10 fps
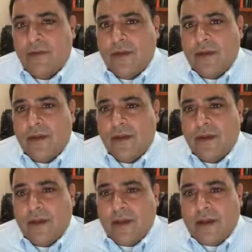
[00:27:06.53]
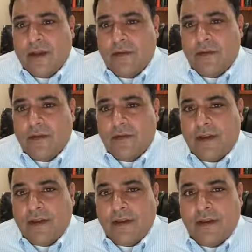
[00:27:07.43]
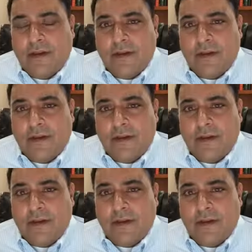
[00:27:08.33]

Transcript: with it and they feel sick.